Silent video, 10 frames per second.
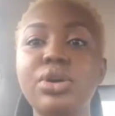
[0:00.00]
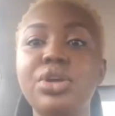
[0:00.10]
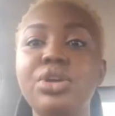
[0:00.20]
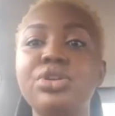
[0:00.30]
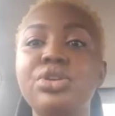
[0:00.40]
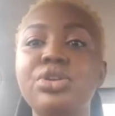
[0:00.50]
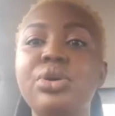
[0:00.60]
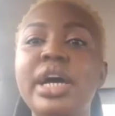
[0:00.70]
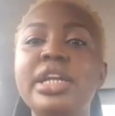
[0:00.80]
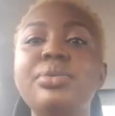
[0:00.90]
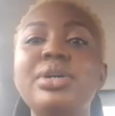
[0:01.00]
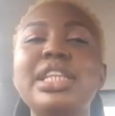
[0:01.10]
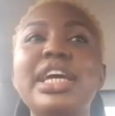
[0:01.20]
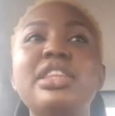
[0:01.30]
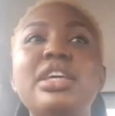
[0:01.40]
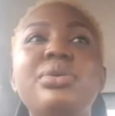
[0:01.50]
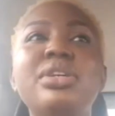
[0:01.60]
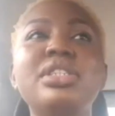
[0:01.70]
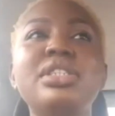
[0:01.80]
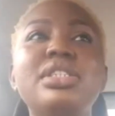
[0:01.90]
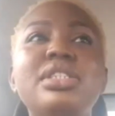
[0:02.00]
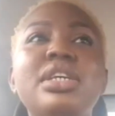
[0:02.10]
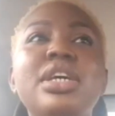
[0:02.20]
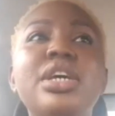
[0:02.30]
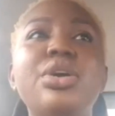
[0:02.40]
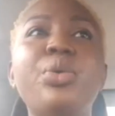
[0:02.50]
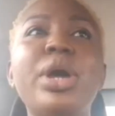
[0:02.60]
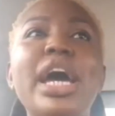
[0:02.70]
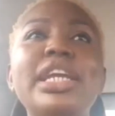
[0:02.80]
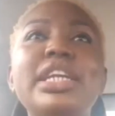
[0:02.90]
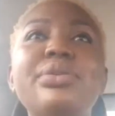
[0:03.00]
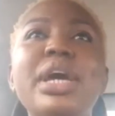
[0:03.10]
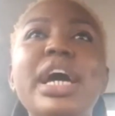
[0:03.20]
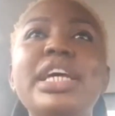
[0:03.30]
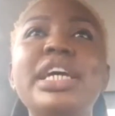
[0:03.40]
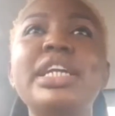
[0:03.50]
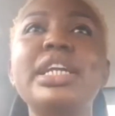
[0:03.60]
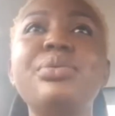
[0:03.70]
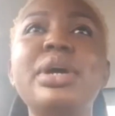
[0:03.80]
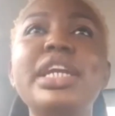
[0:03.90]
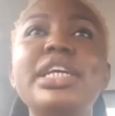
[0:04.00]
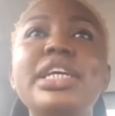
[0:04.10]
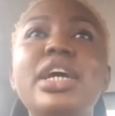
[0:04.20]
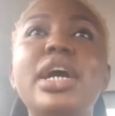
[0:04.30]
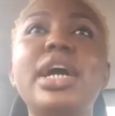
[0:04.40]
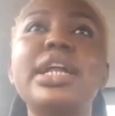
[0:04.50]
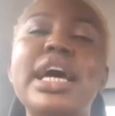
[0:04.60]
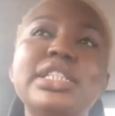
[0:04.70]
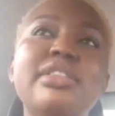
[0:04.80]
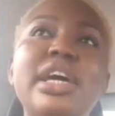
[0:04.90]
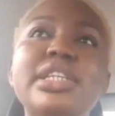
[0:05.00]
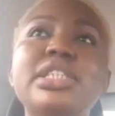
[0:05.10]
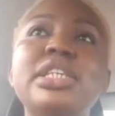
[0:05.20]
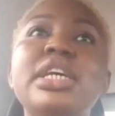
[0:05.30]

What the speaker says: and it was like we had a class that